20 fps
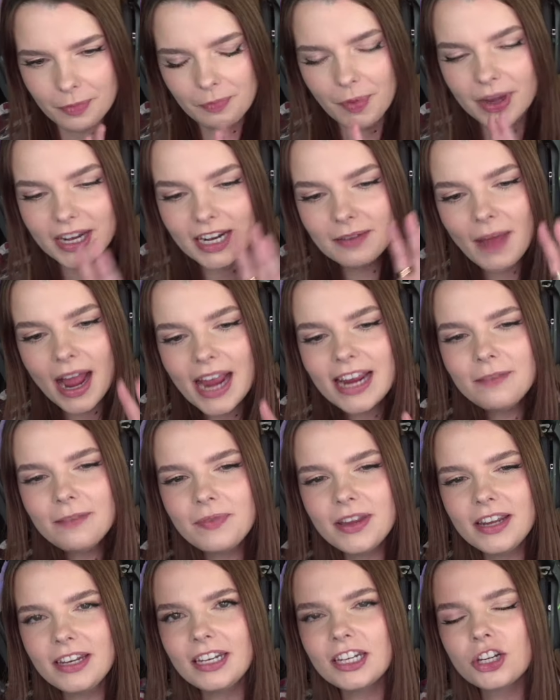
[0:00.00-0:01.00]
But in my
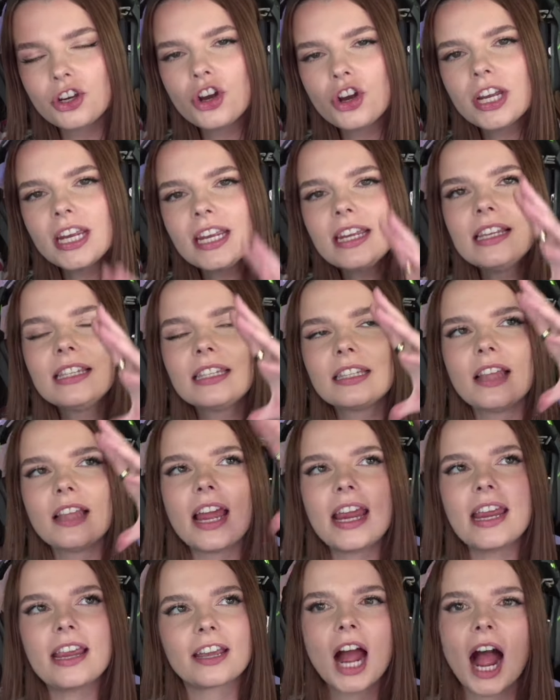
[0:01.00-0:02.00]
opinion, cooking is
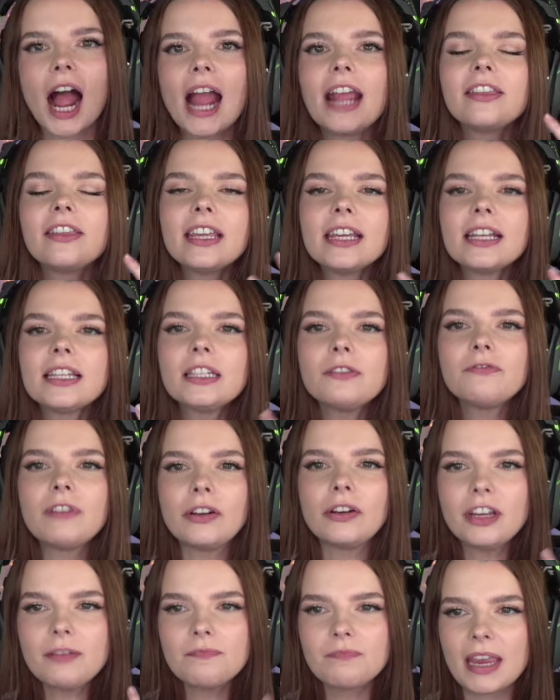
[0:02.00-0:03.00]
like, I think it's a
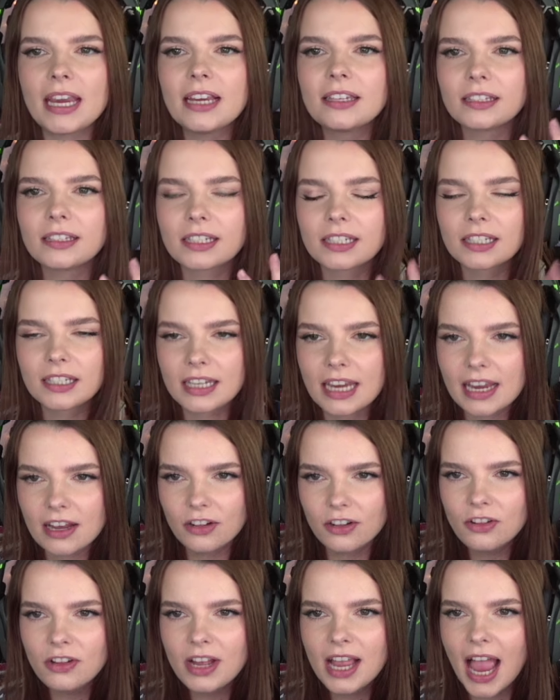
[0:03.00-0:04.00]
very basic
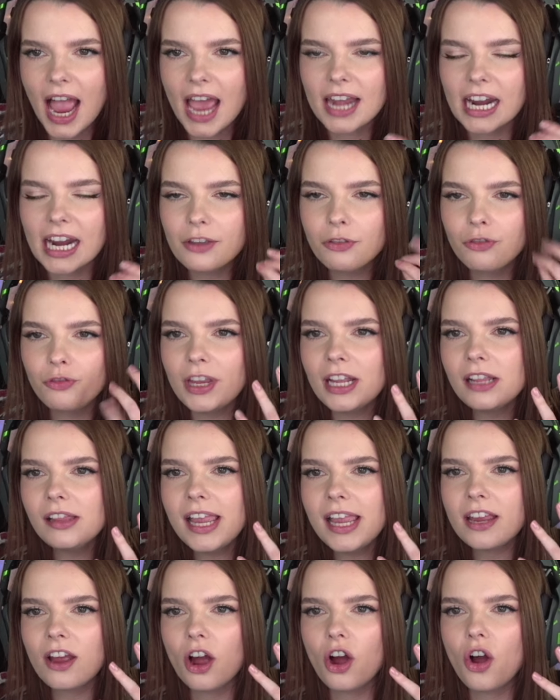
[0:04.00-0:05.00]
skill, and I feel
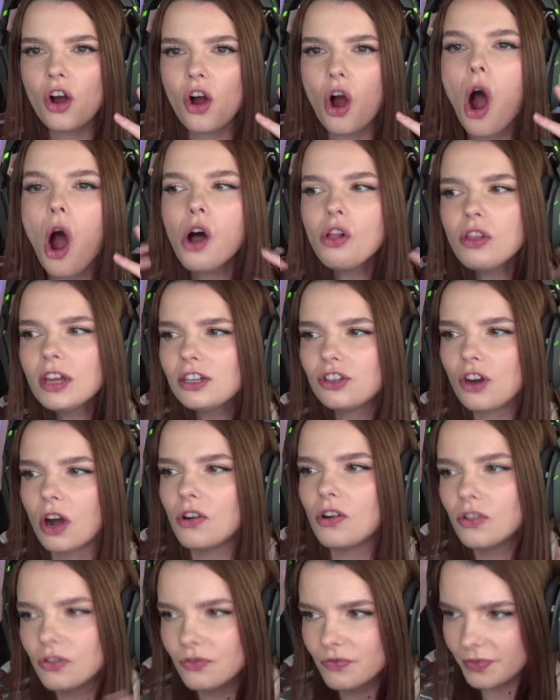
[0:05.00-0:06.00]
like all
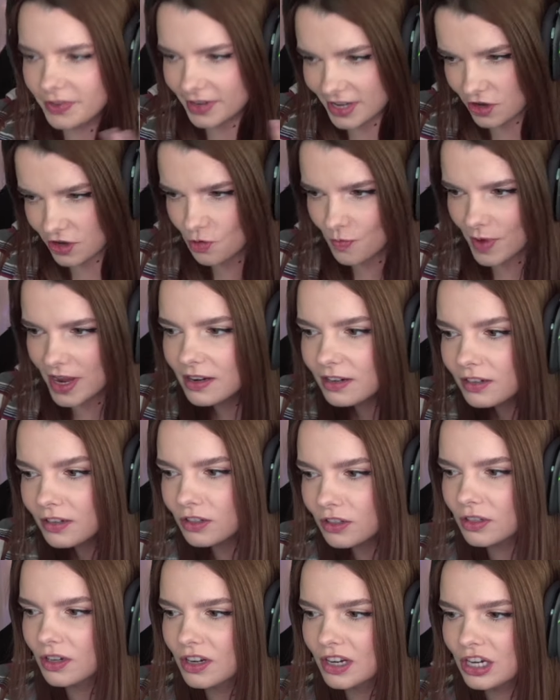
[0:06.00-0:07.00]
adult
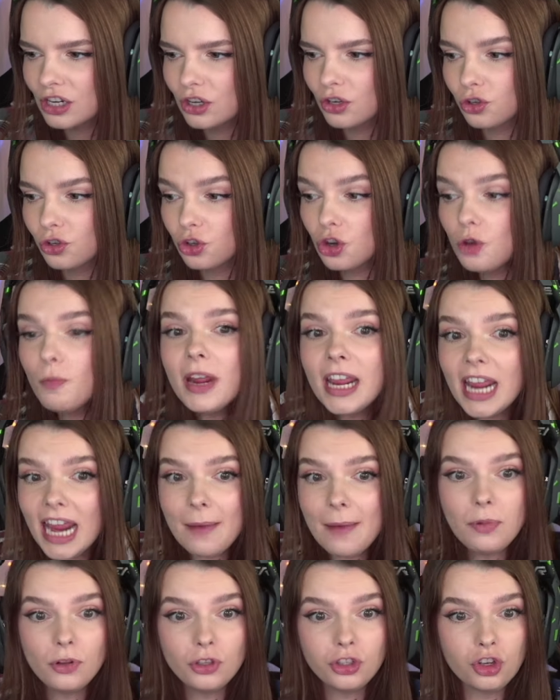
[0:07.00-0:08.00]
humans should be
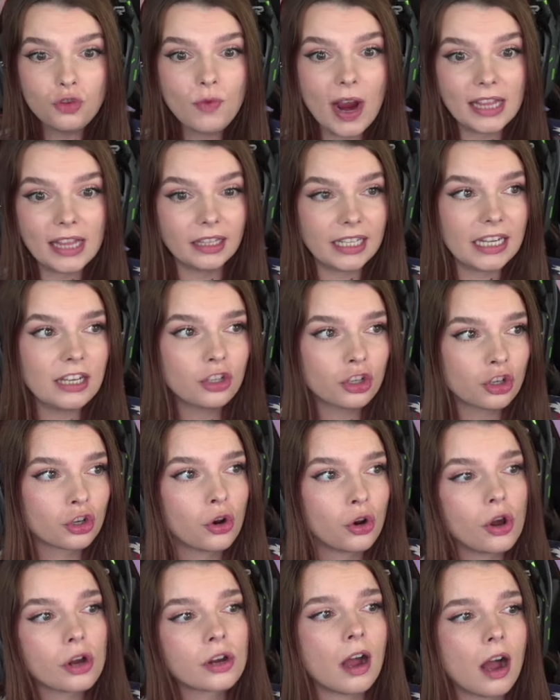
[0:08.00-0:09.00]
able to at least
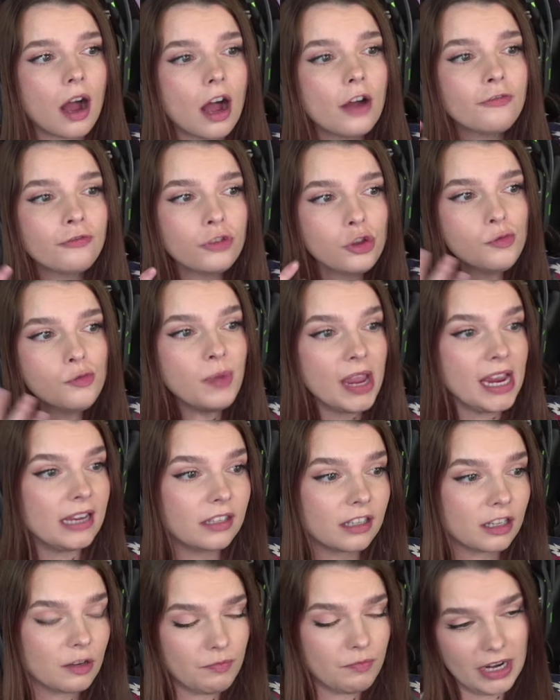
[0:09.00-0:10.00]
cook a few
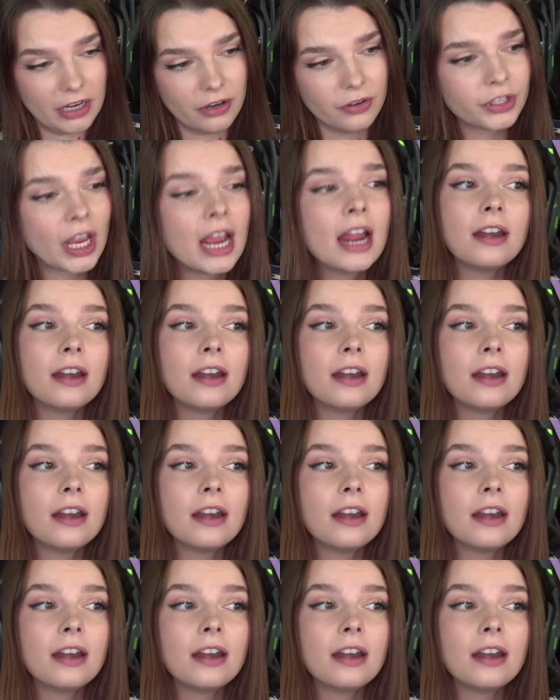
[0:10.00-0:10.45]
basic meals.